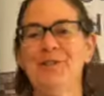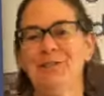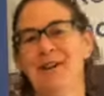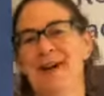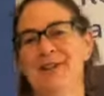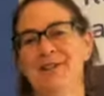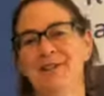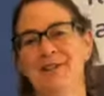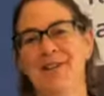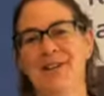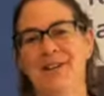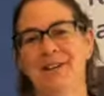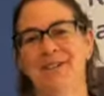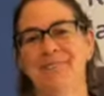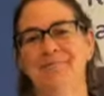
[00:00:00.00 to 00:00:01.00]
Trash
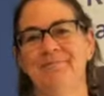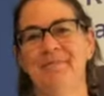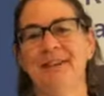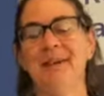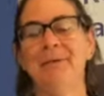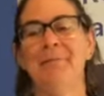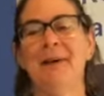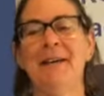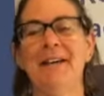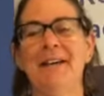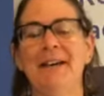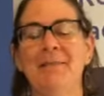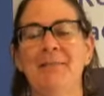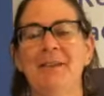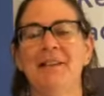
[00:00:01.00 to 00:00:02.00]
Talk. My
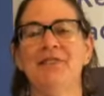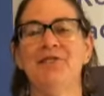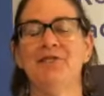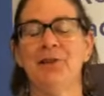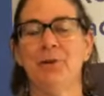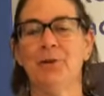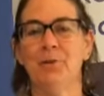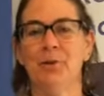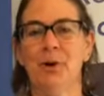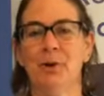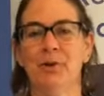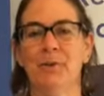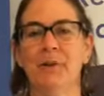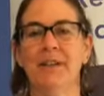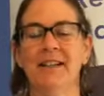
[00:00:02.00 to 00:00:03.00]
name is Cheryl
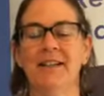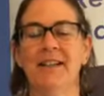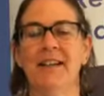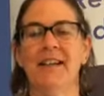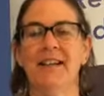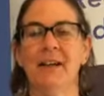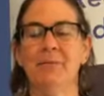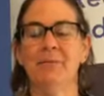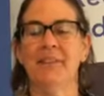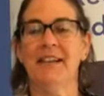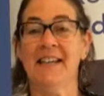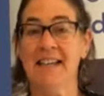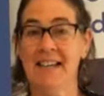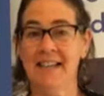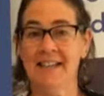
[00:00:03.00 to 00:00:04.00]
Baldwin, and I'm with the
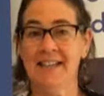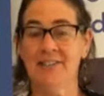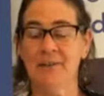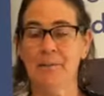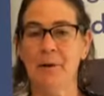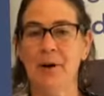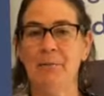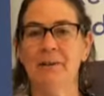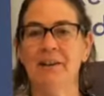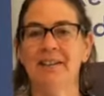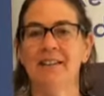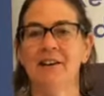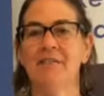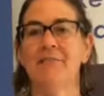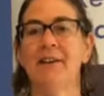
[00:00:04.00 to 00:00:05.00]
Connecticut
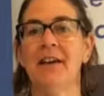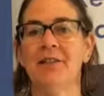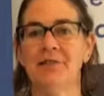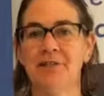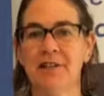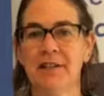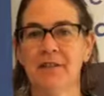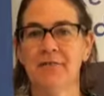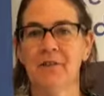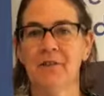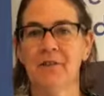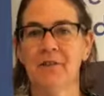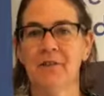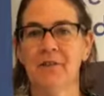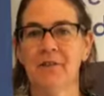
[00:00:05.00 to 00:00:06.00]
Department of Energy and
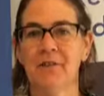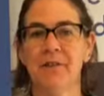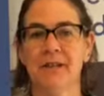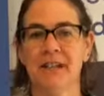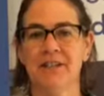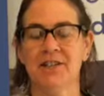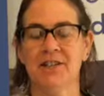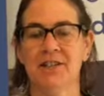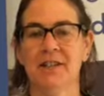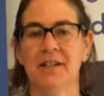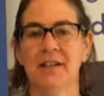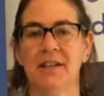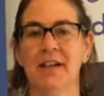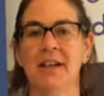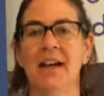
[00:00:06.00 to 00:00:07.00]
Environmental Protection,
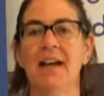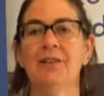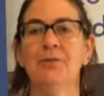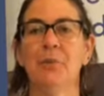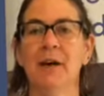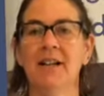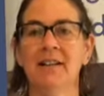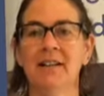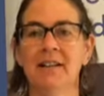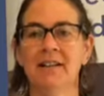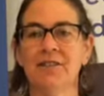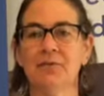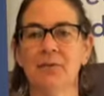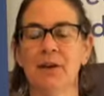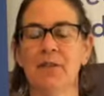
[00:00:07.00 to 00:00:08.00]
as well
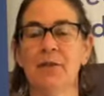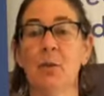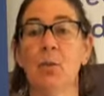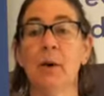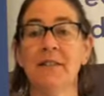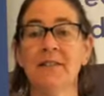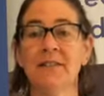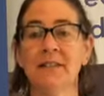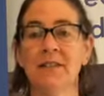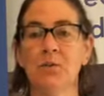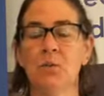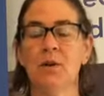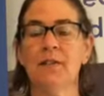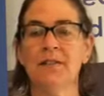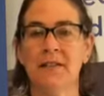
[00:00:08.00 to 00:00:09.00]
as run the What's
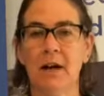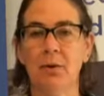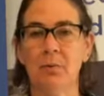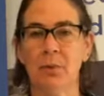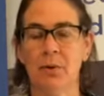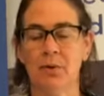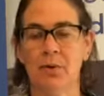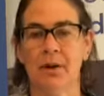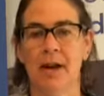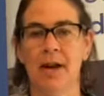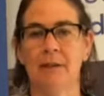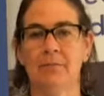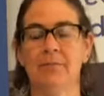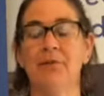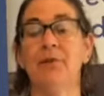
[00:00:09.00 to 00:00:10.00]
In, What's Out
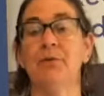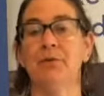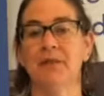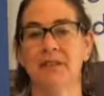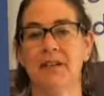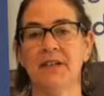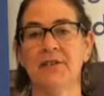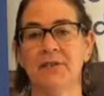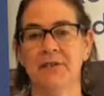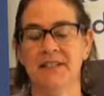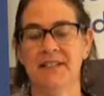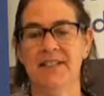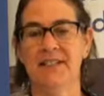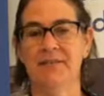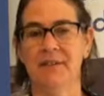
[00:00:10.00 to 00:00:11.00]
program for the Recycle
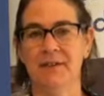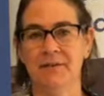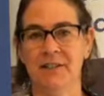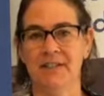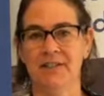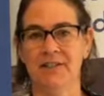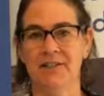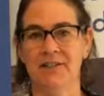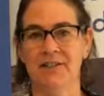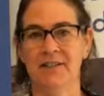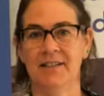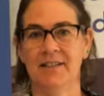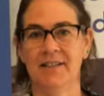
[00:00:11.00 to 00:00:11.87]
CT Foundation.